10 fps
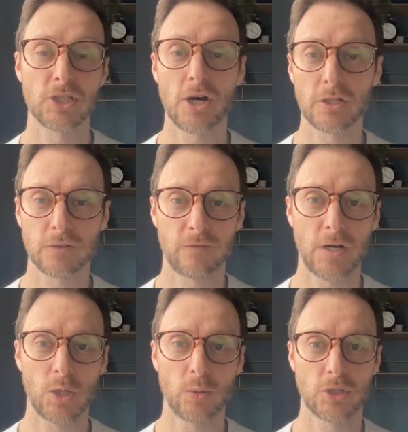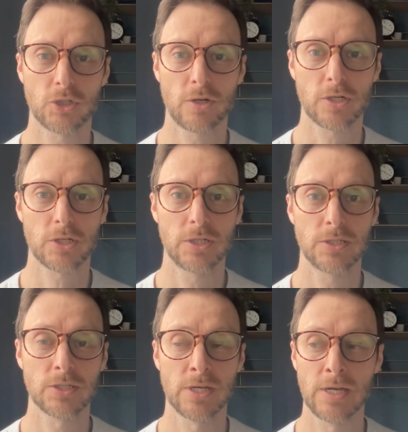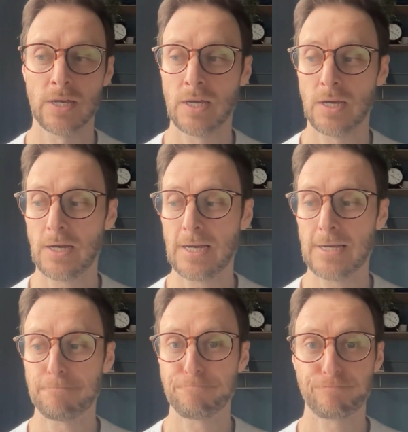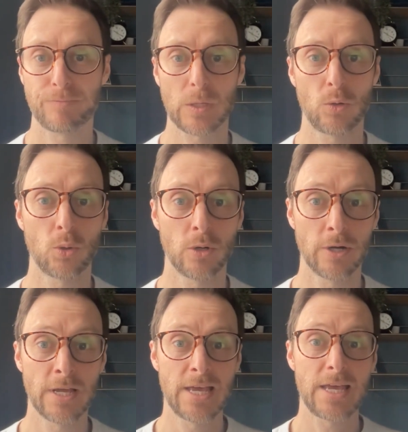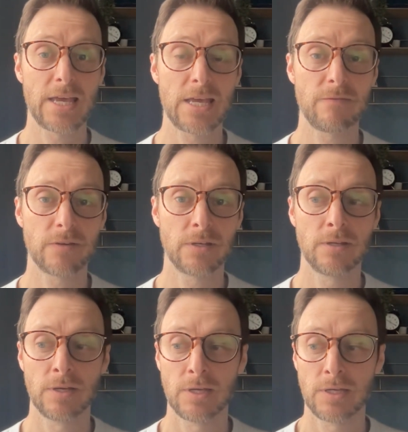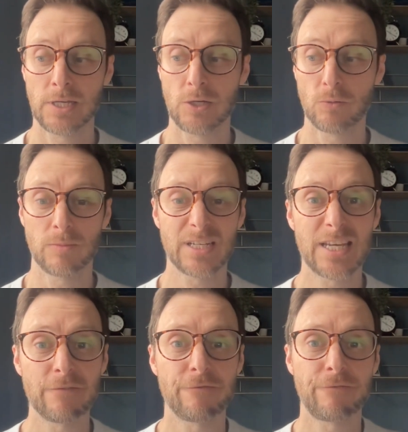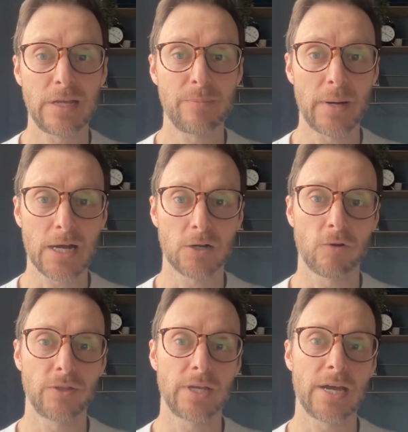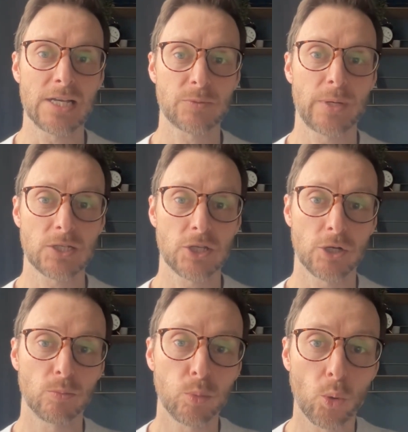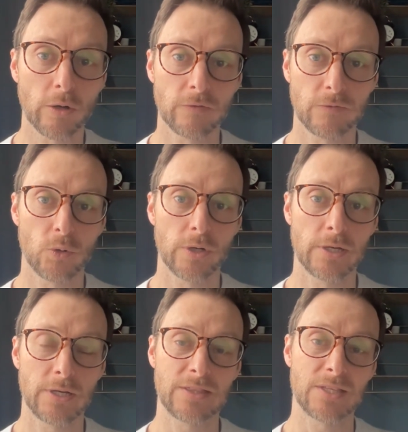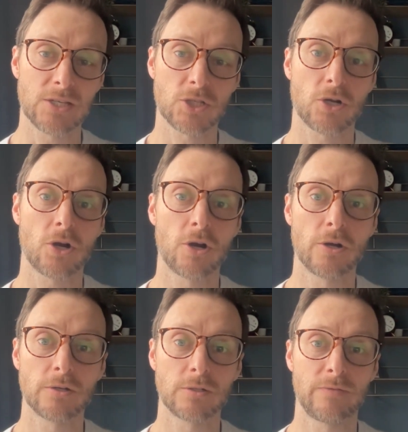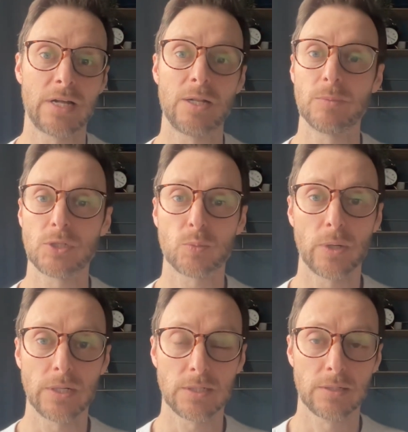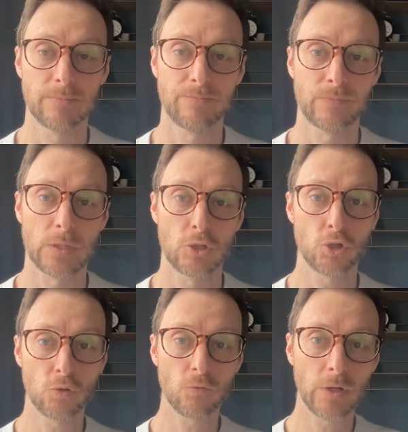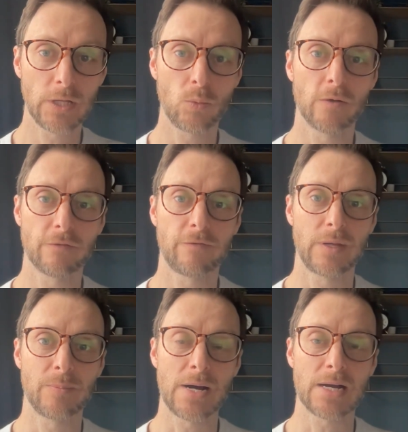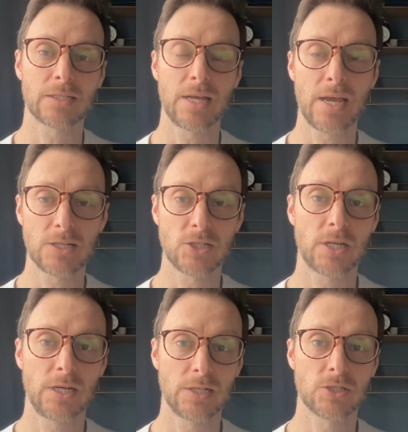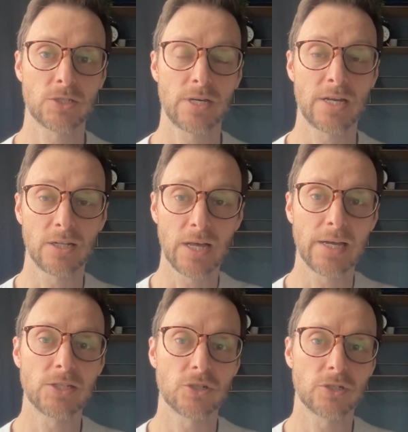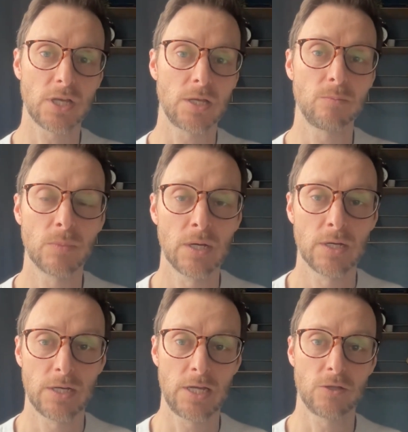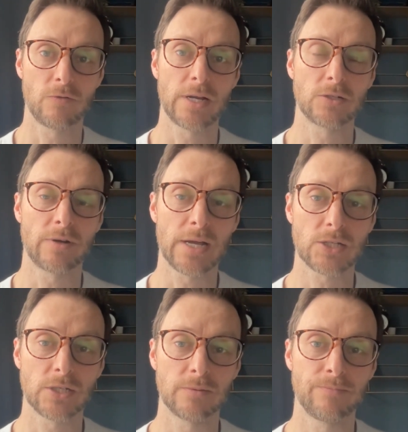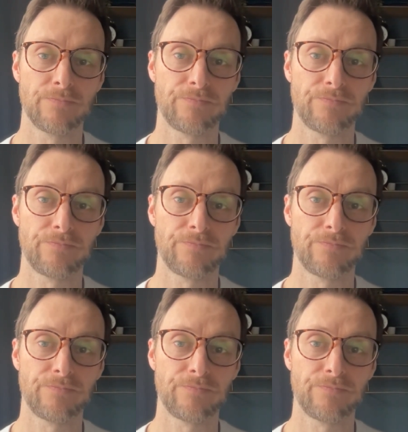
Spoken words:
not to follow instructions, or even give feedback around the aspects that are important for you at this current development sprint. You really want feedback that educates and aligns your team in the right direction.